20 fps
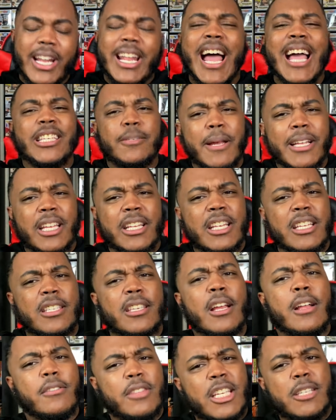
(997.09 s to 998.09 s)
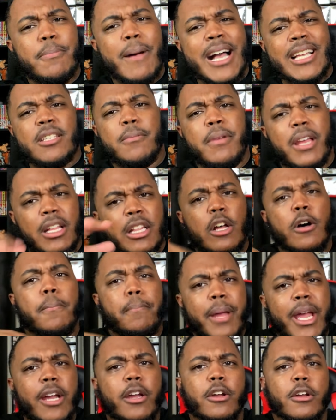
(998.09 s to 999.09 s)
And I expected this box to be a little
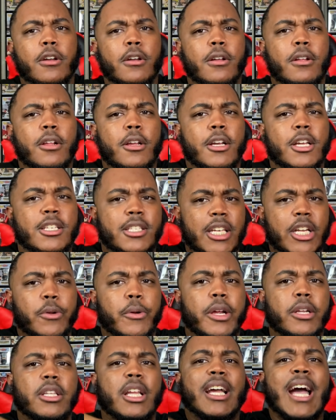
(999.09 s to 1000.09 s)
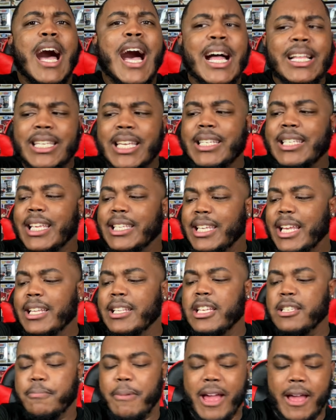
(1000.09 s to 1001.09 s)
bigger, considering the contents that's in
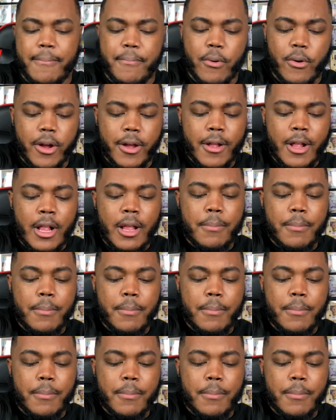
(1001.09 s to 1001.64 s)
this bad boy.